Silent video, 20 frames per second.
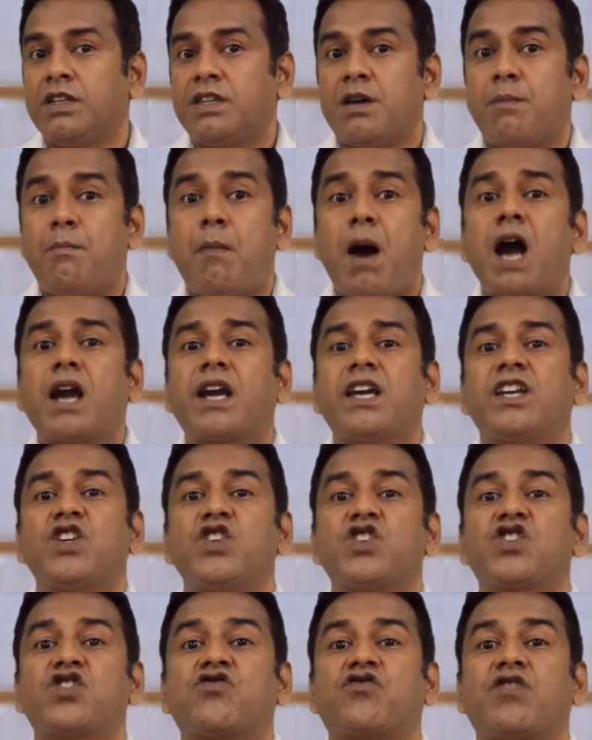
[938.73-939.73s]
The
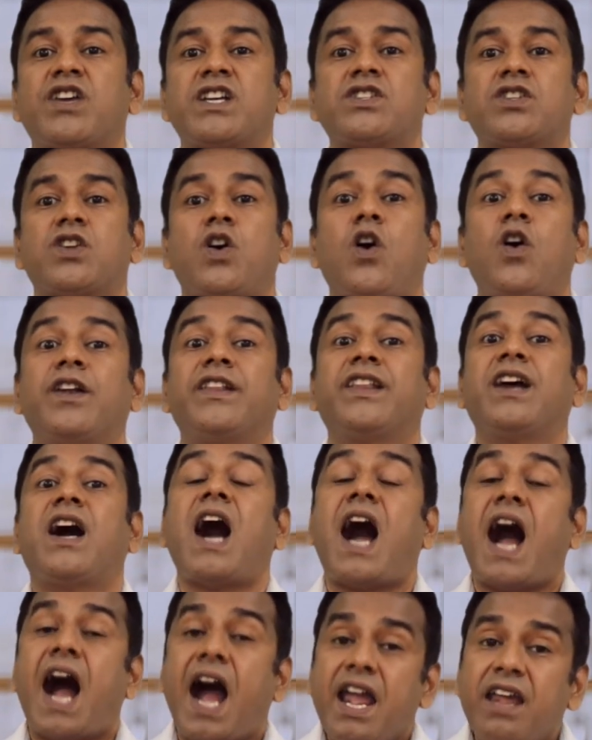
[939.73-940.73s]
marketers stressed on the
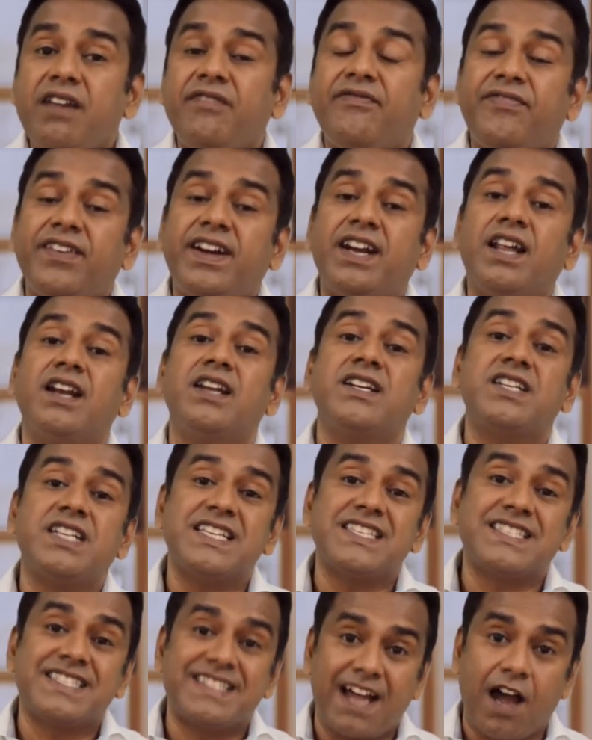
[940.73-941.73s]
high
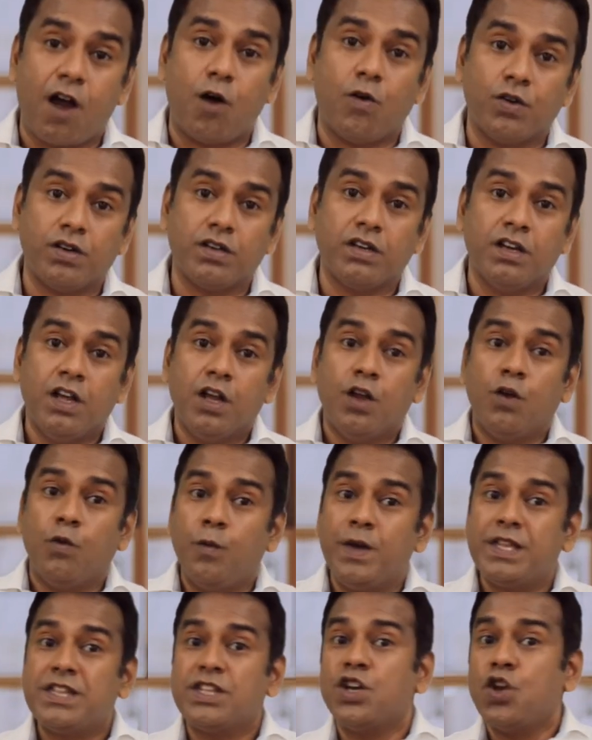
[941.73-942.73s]
fidelity sound
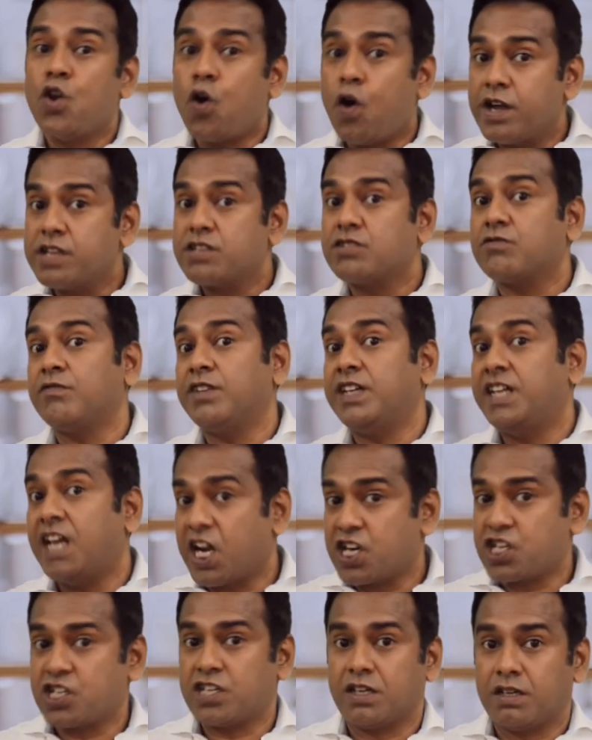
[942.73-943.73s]
with noise
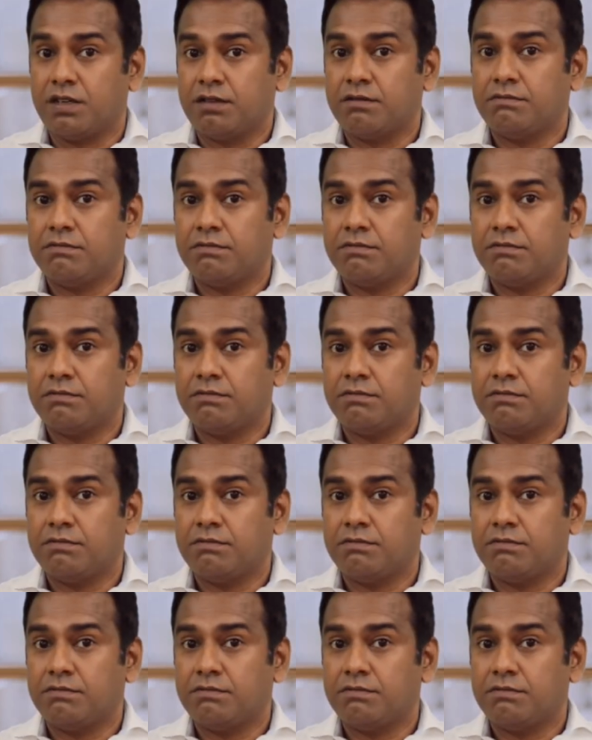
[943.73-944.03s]
reduction.